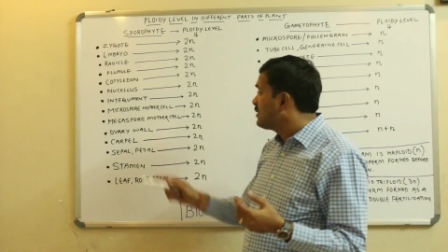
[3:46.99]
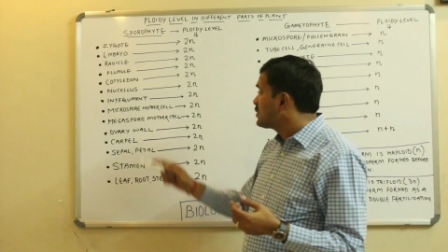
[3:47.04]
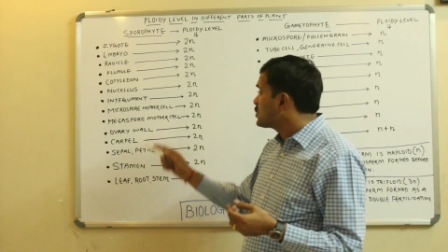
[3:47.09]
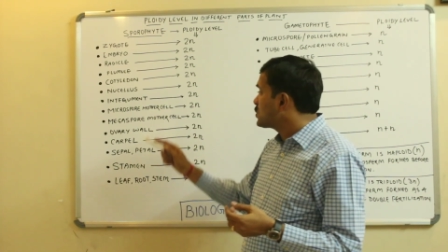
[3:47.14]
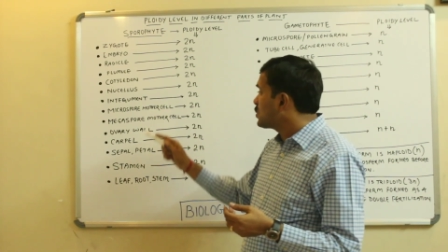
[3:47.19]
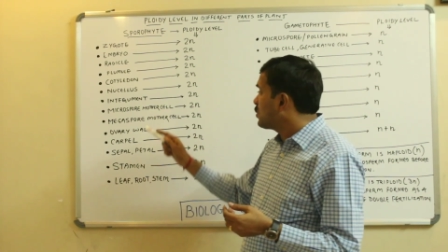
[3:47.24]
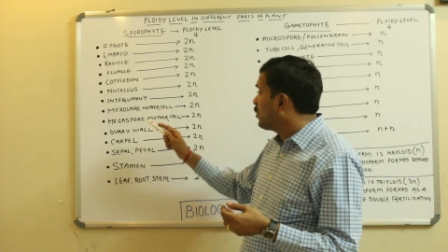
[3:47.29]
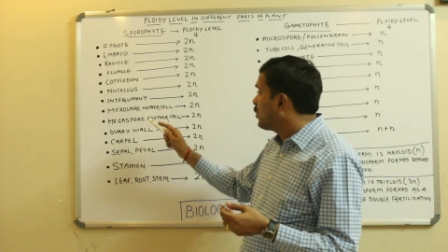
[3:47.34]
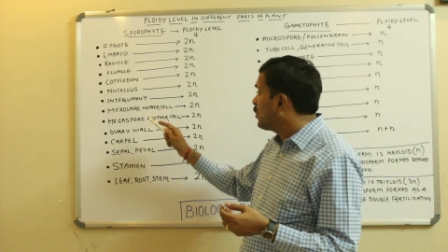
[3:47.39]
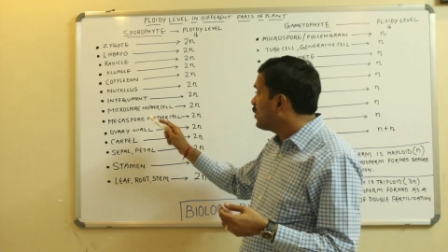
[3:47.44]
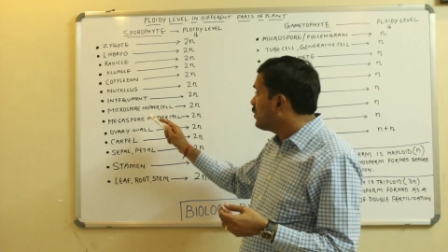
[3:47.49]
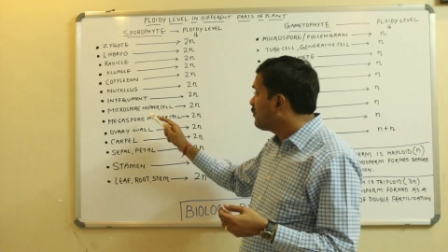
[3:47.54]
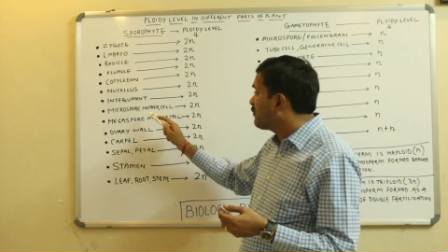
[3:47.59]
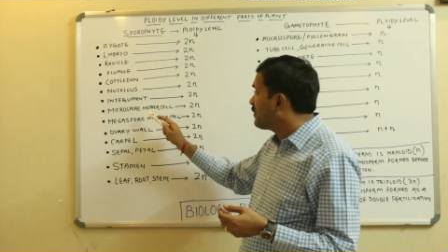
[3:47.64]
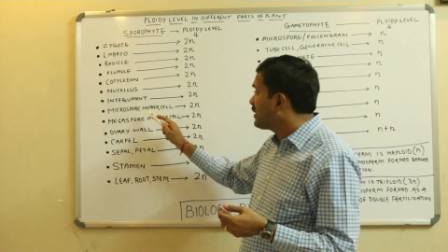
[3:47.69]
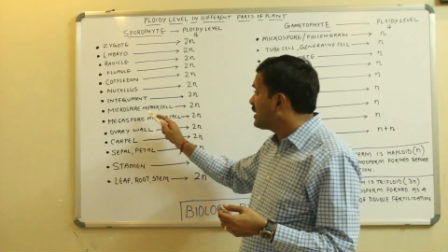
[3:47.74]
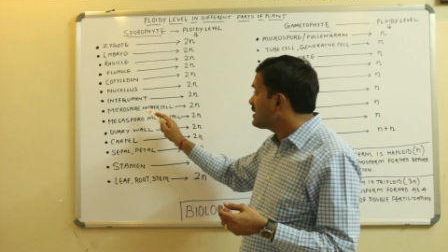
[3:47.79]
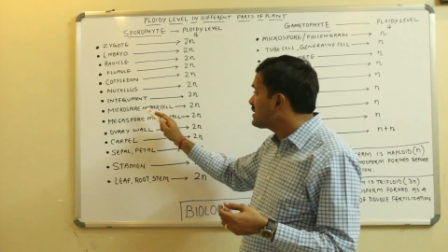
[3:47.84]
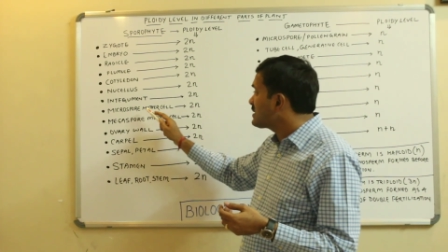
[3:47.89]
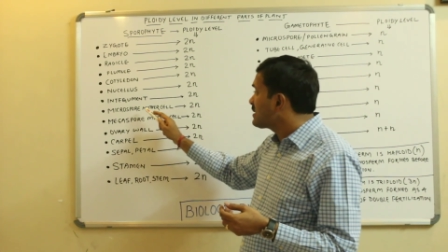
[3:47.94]
So
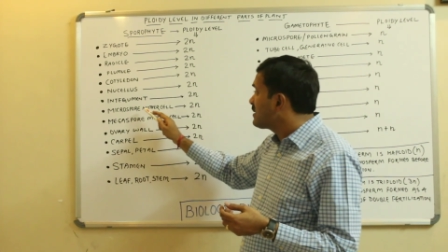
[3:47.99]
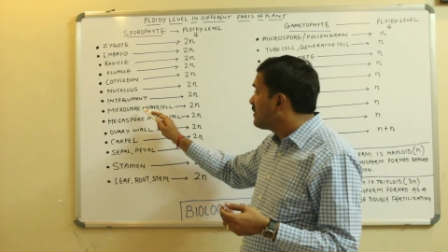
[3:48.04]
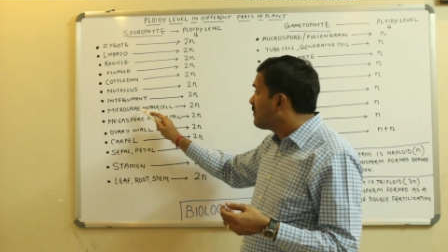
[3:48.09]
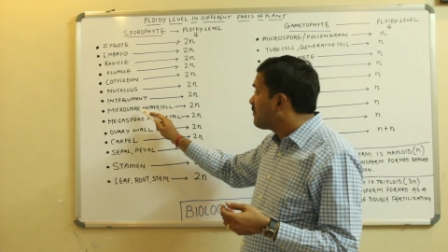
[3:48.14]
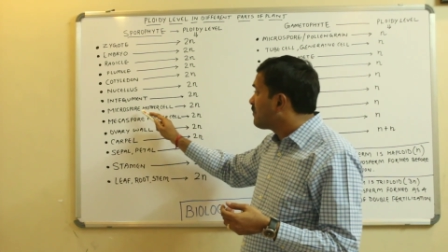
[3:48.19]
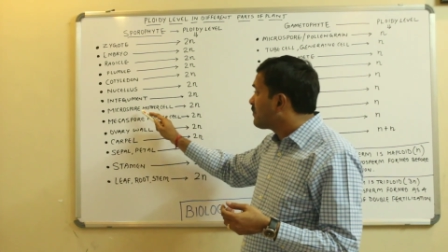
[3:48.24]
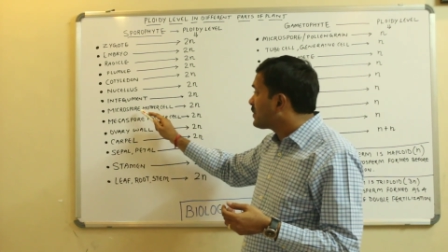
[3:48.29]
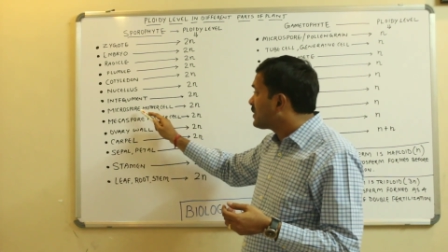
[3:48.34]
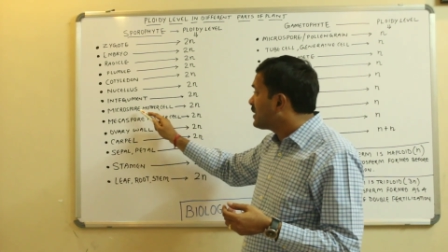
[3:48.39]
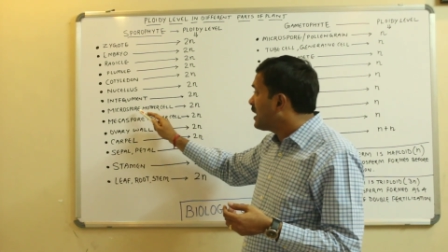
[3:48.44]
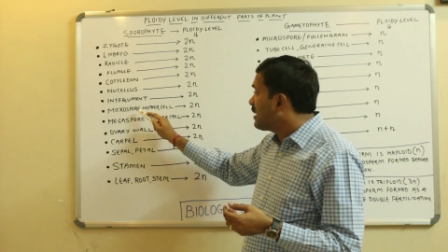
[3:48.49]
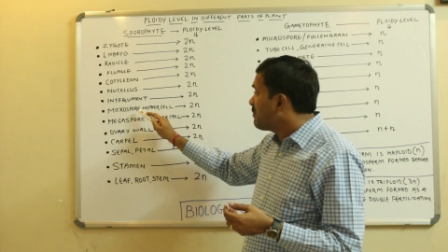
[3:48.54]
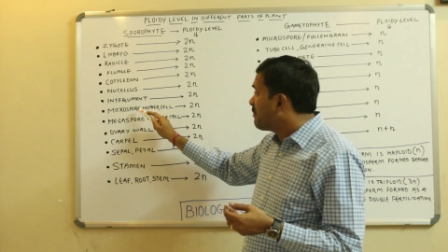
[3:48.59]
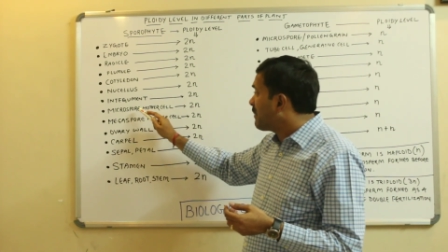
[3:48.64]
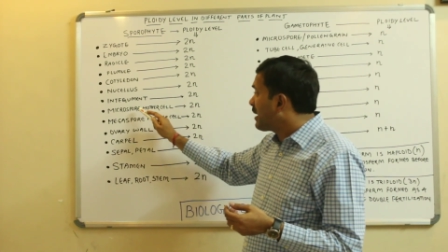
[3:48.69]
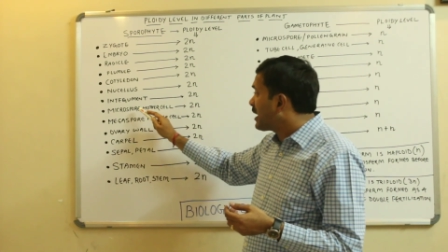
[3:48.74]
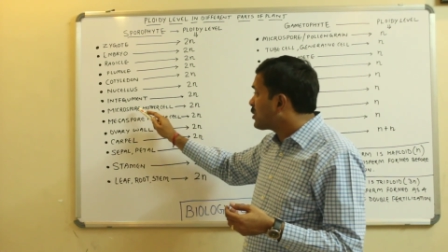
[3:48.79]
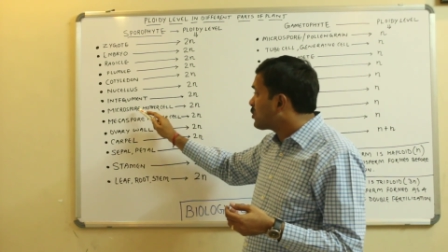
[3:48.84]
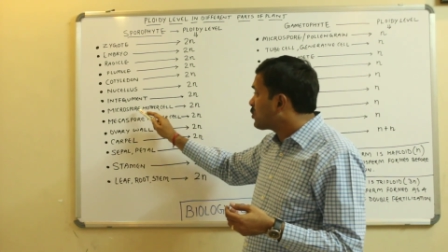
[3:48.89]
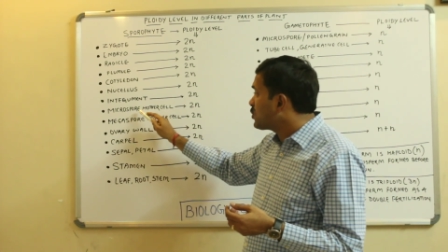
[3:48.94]
always the
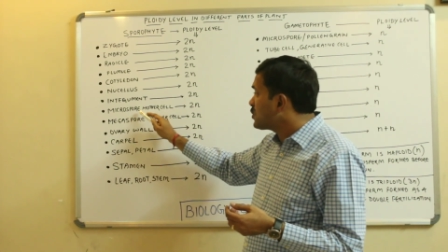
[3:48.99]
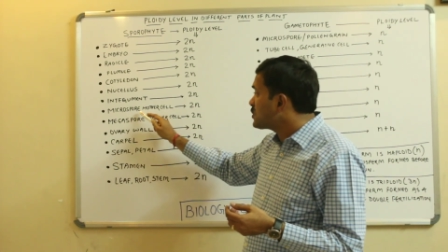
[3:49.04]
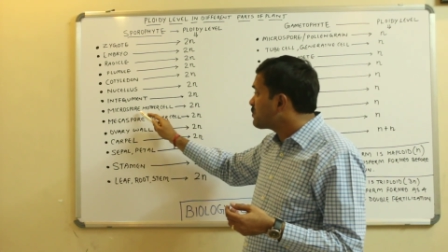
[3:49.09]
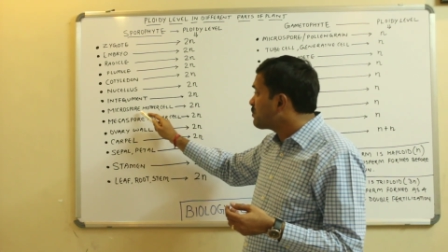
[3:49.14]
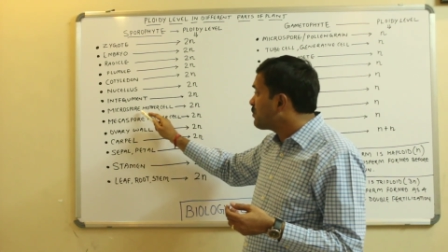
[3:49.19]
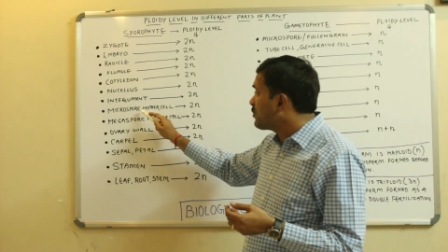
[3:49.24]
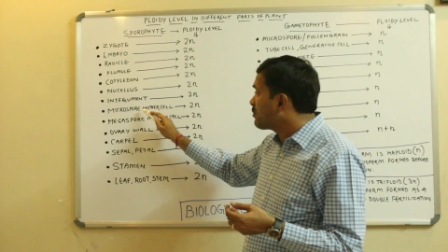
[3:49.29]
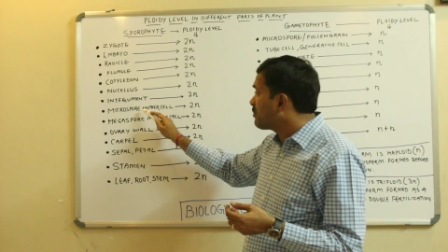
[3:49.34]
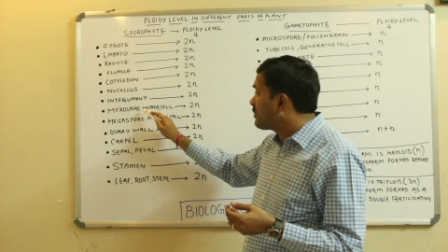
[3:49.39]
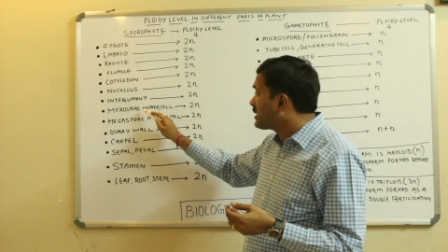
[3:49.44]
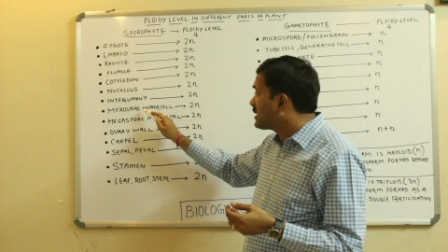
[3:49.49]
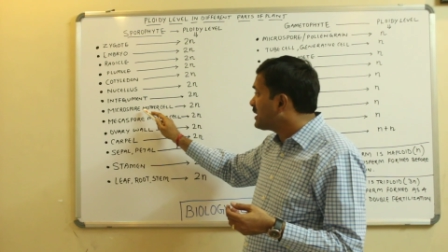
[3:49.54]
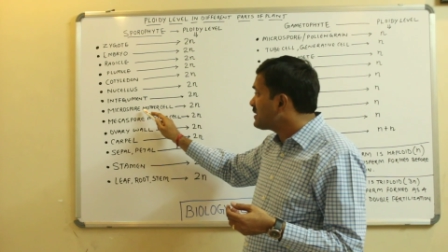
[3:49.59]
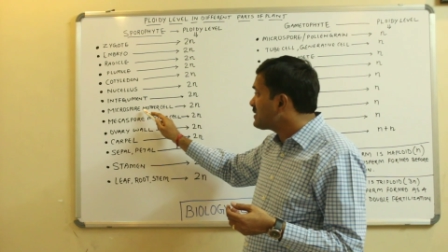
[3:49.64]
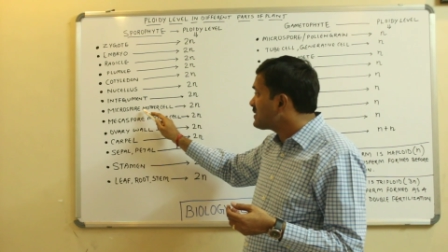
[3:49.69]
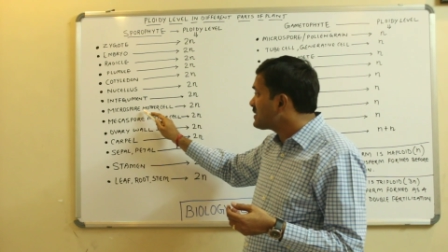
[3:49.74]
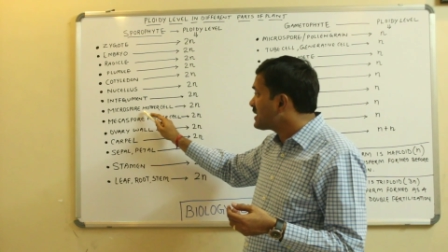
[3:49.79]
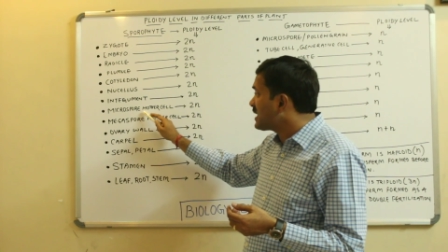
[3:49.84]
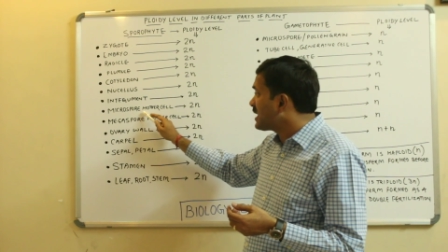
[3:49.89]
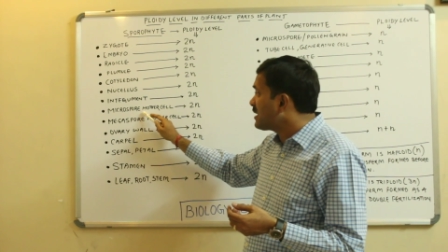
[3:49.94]
microspore mother
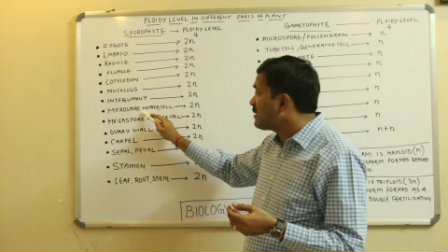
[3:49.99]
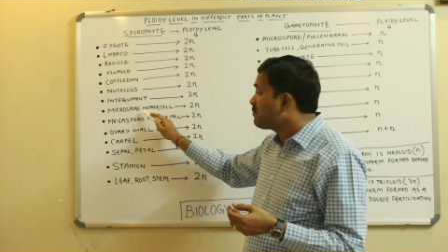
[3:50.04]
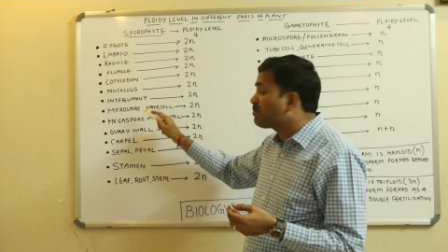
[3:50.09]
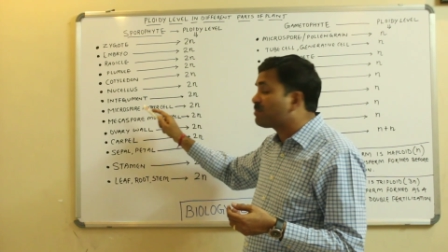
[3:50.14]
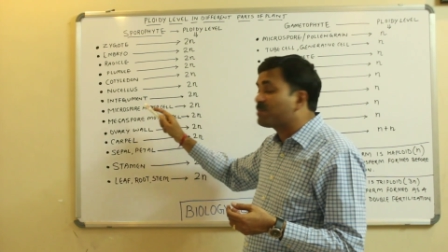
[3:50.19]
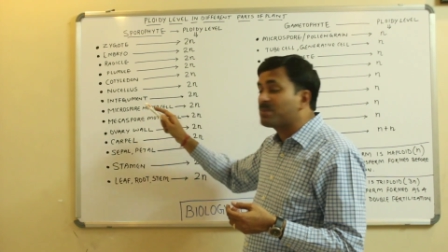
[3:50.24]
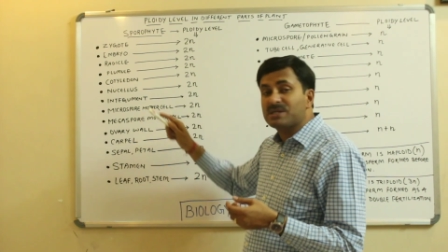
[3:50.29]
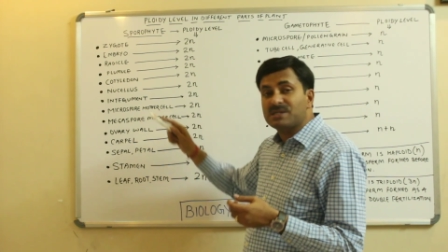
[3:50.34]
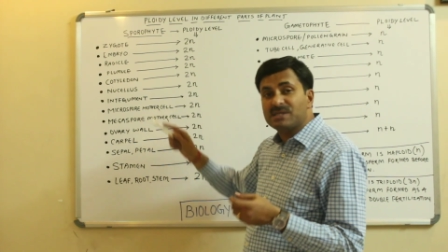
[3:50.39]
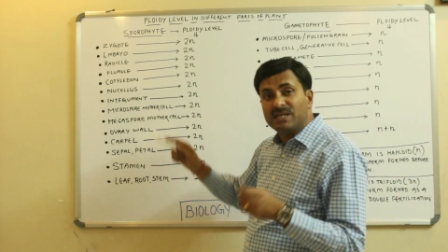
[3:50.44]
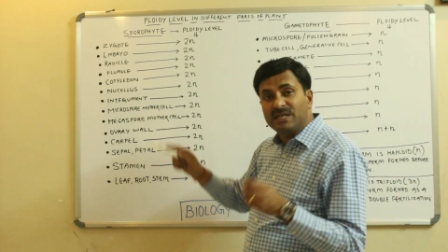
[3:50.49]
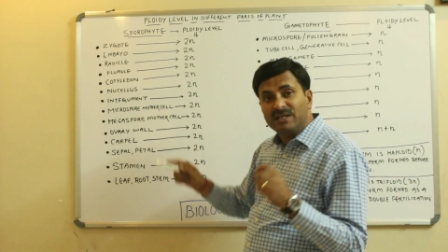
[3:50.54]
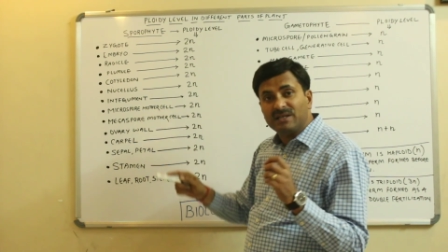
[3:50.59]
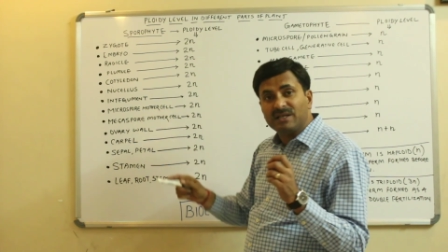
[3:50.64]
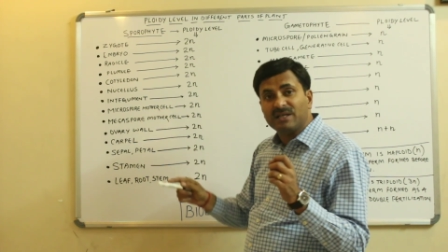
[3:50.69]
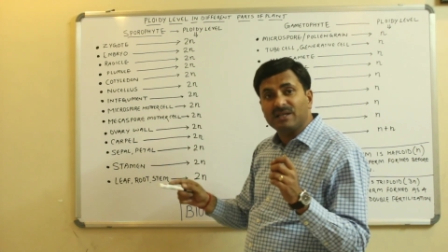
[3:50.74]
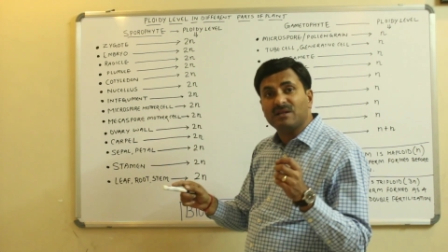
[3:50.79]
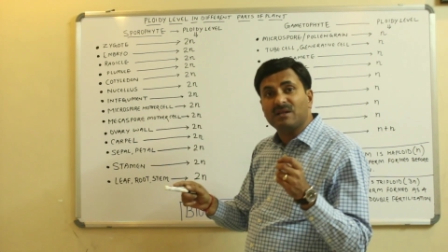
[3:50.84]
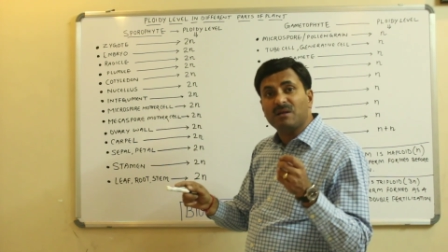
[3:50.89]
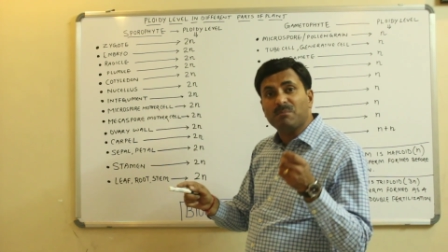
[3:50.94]
cell
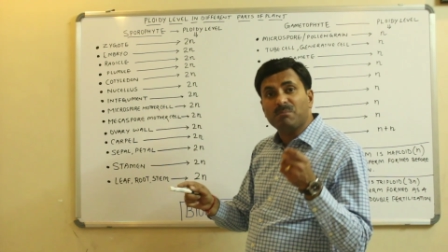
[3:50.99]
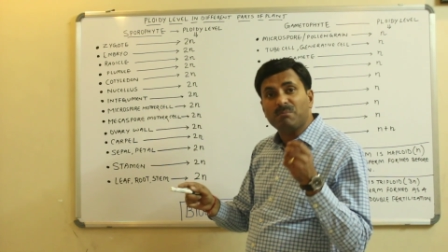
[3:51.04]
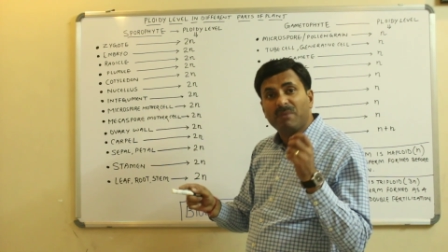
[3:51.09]
present in the